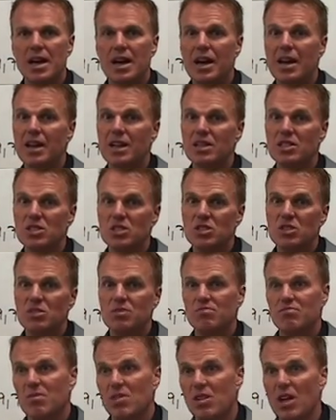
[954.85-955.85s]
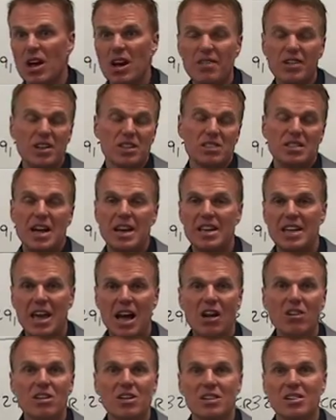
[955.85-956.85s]
And a lot of it is that
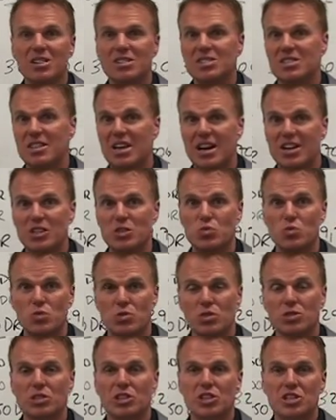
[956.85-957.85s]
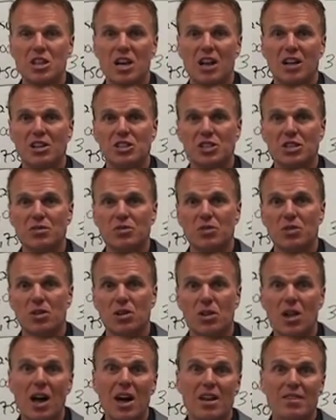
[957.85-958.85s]
calculus that is really challenging for
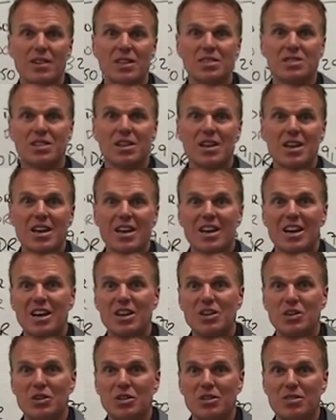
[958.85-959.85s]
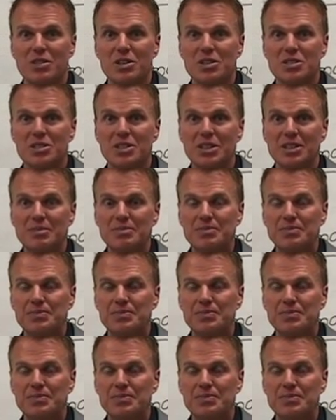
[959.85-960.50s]
a lot of us in university.